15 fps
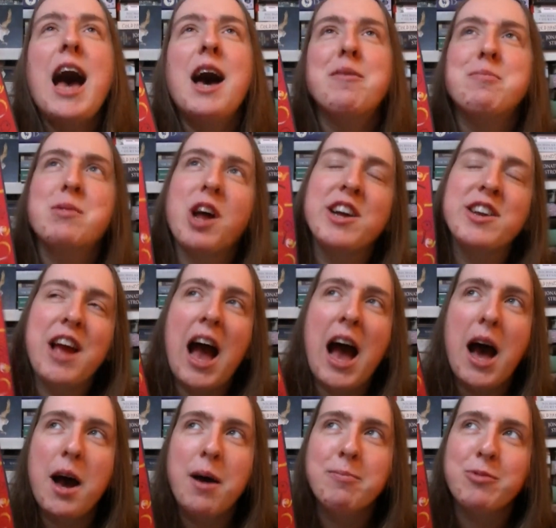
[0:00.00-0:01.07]
but
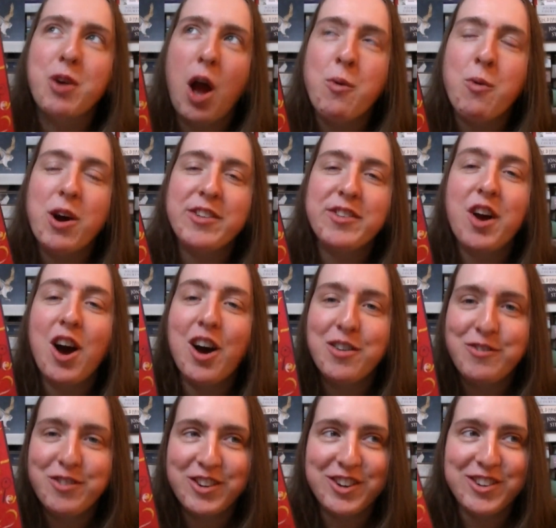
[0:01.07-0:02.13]
I was
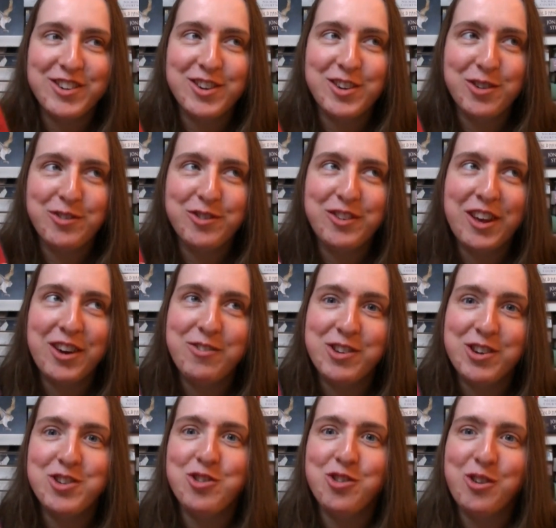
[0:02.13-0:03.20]
confident enough that I would
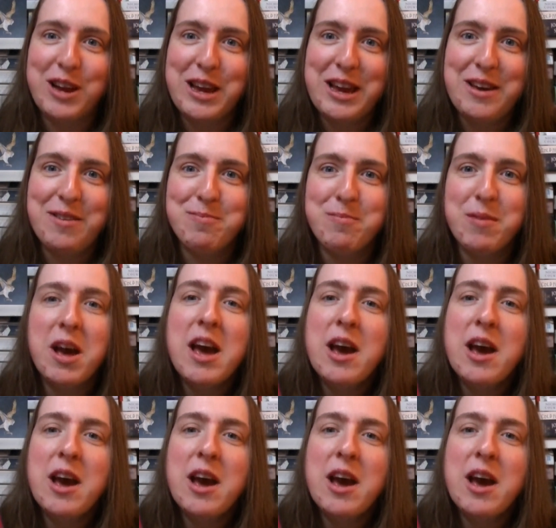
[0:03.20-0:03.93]
enjoy him